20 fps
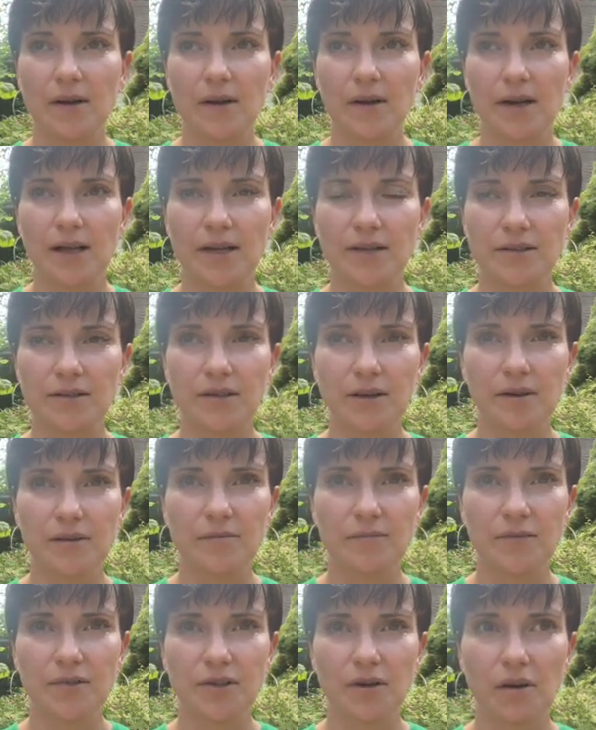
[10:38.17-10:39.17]
in
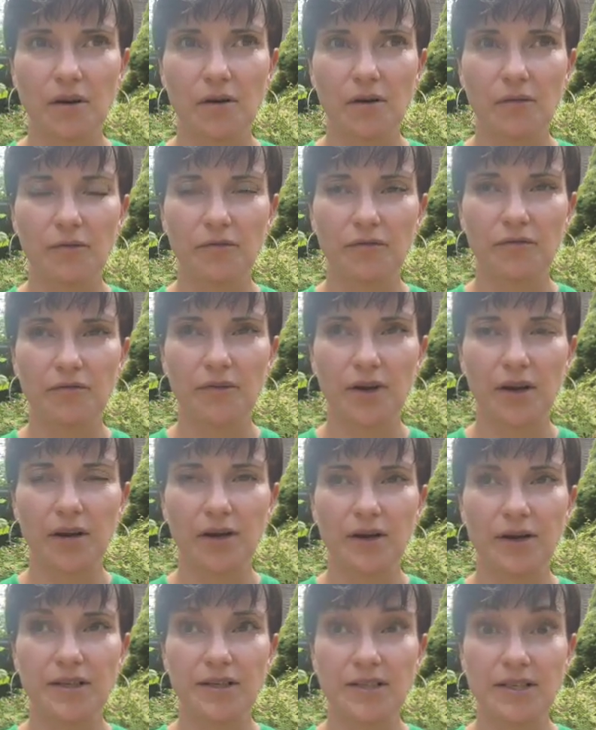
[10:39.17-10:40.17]
terms of
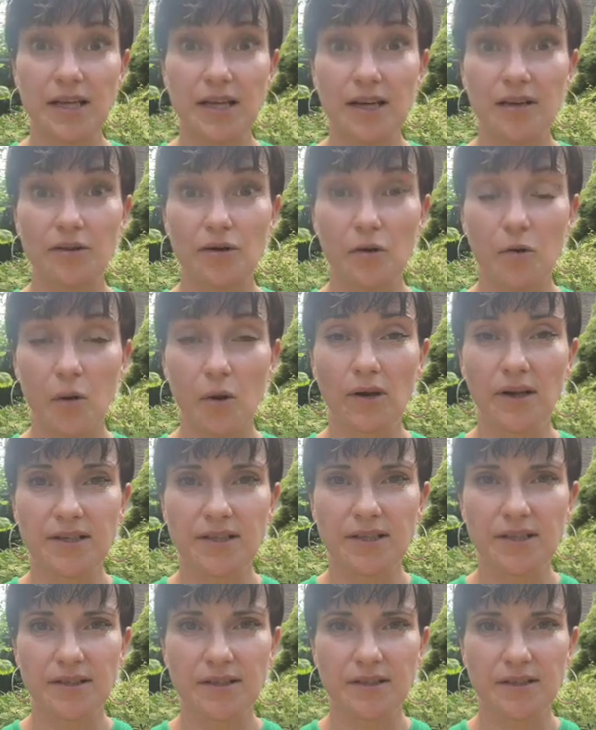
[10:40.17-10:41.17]
seeing the
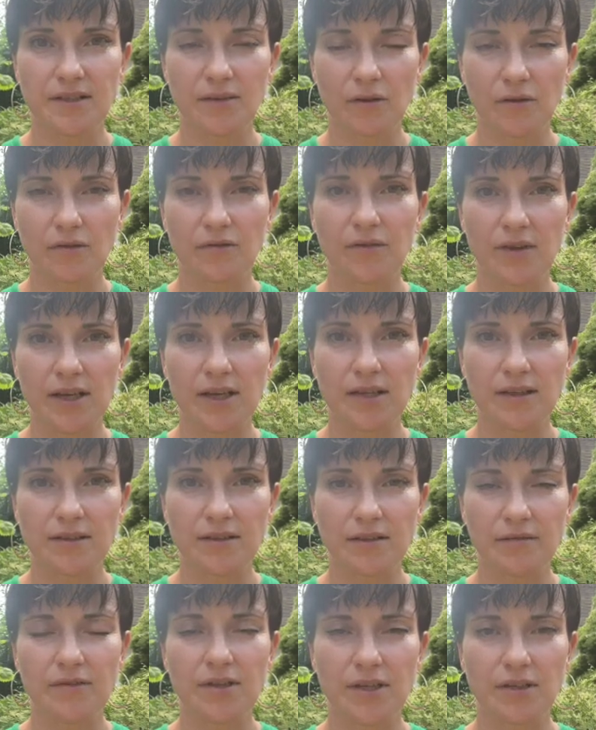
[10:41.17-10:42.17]
qualities of these
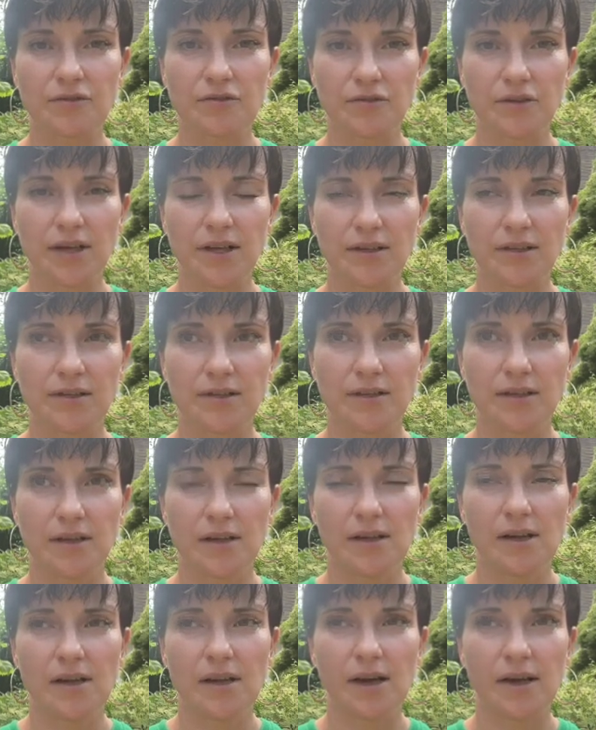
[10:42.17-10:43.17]
traits.
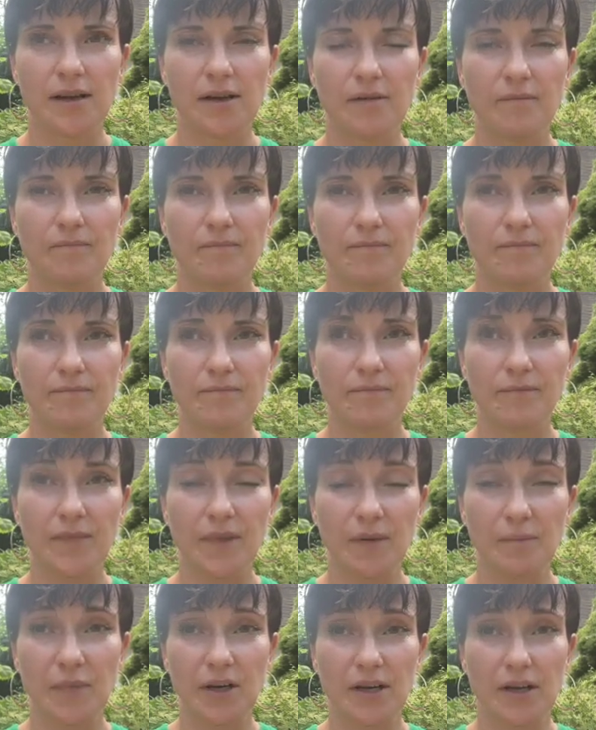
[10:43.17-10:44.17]

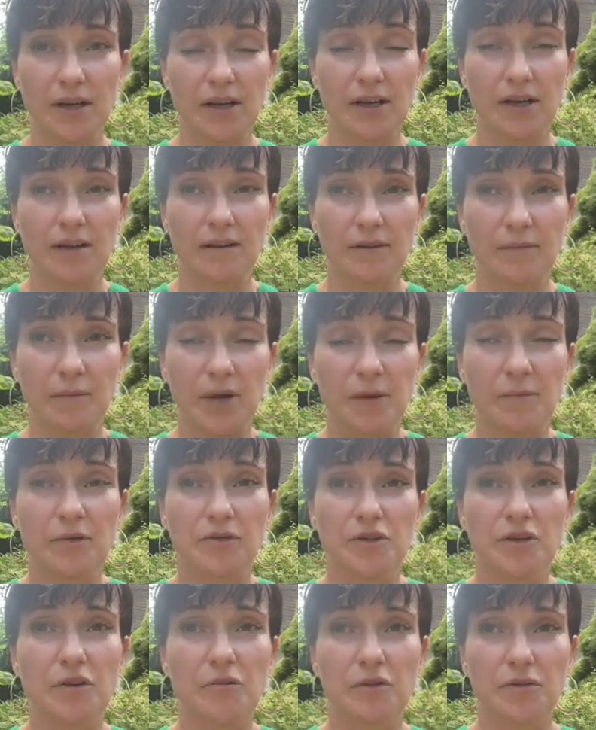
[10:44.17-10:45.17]
But people
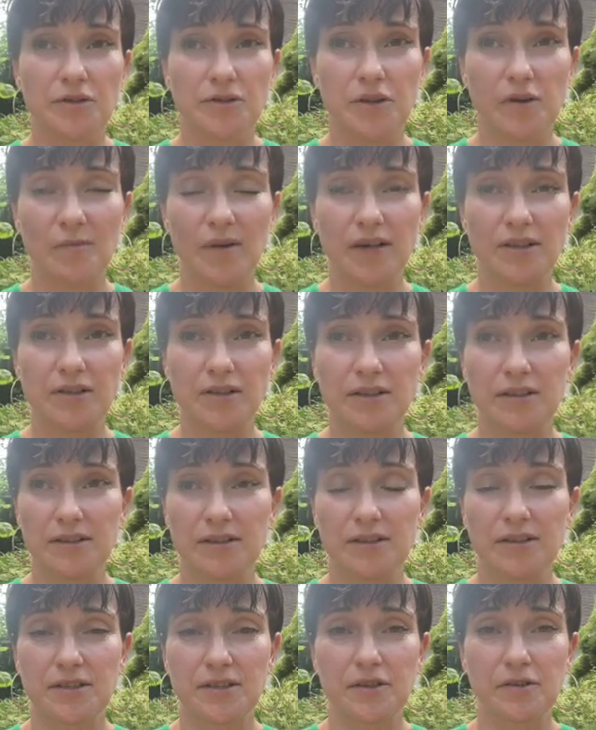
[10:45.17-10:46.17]
do also mention that
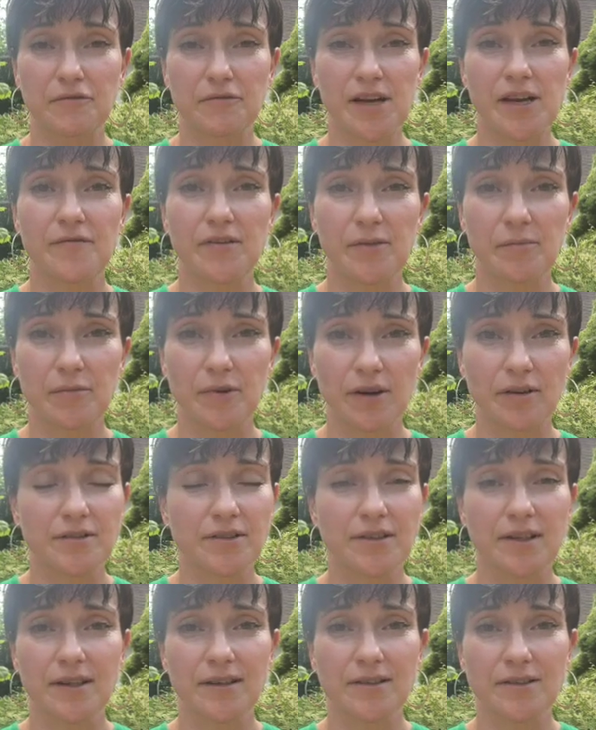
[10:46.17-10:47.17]
there's a grieving
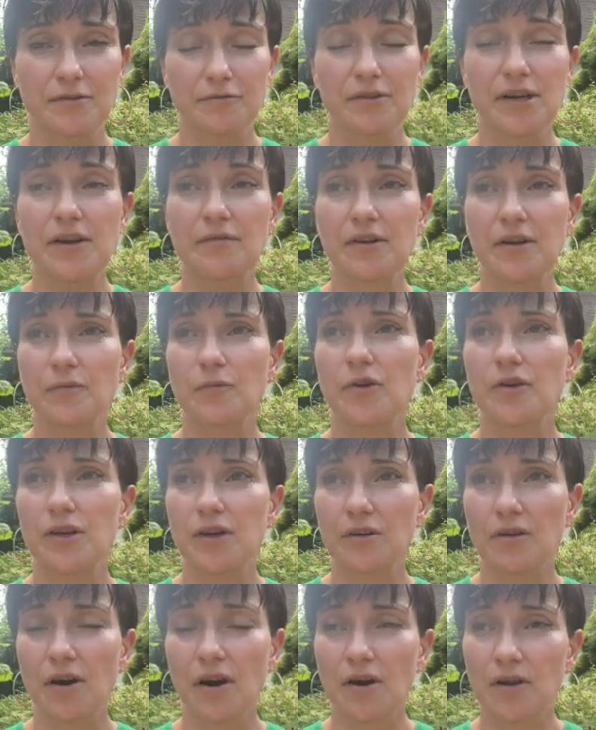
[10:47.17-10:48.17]
process, grieving what you
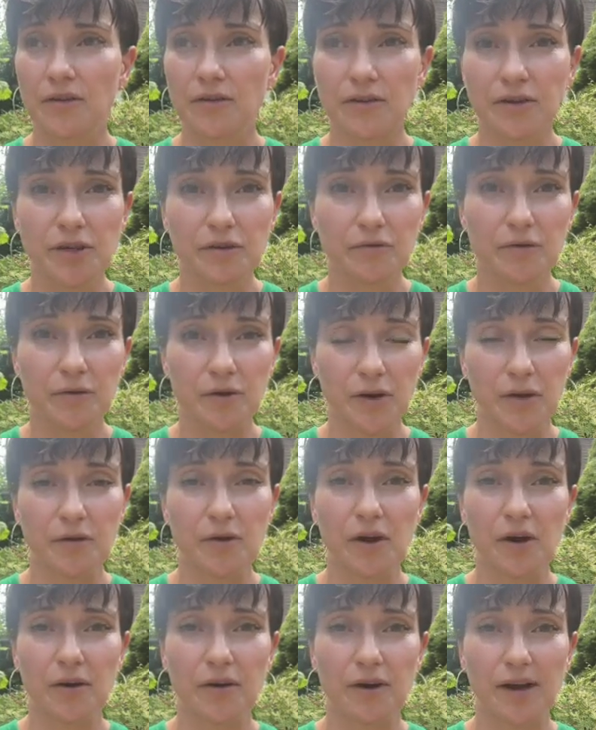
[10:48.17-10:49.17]
can't do and you
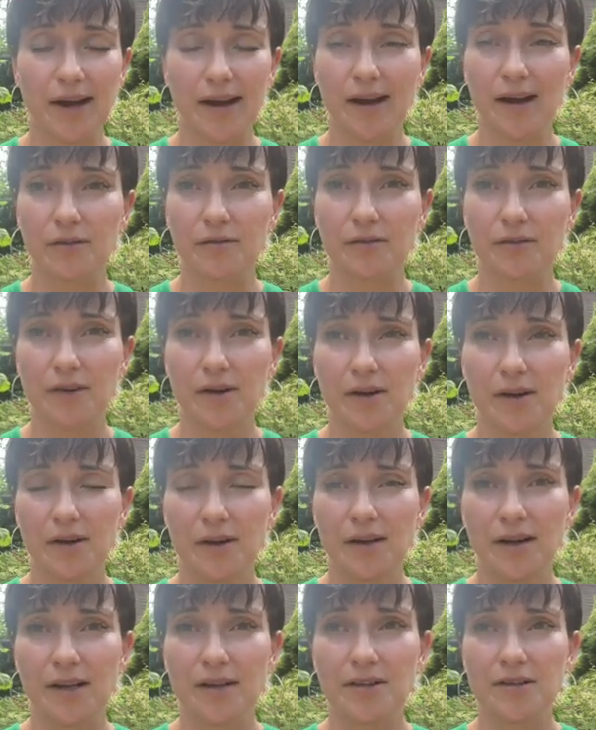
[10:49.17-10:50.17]
can't have,
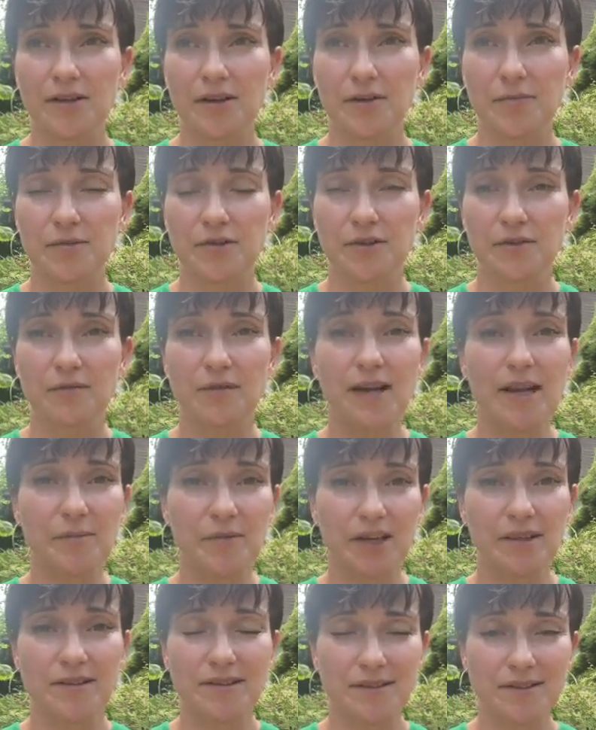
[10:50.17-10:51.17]
in terms of
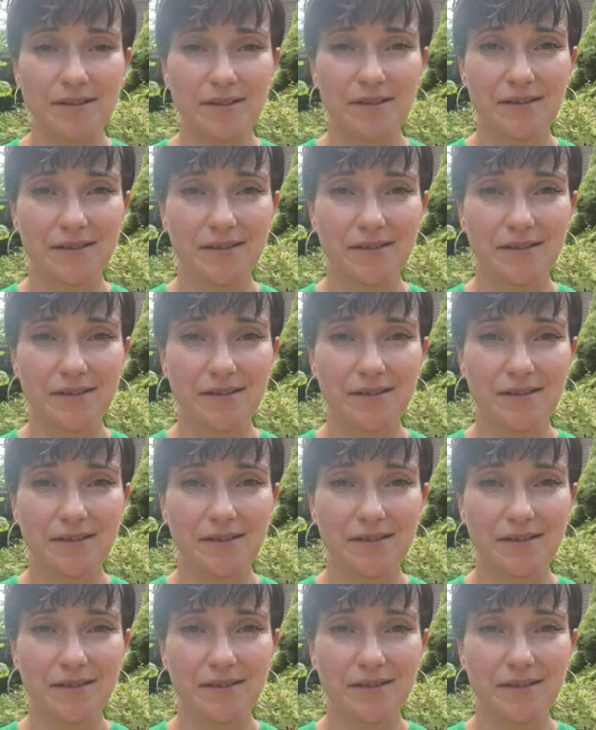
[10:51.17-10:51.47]
limits.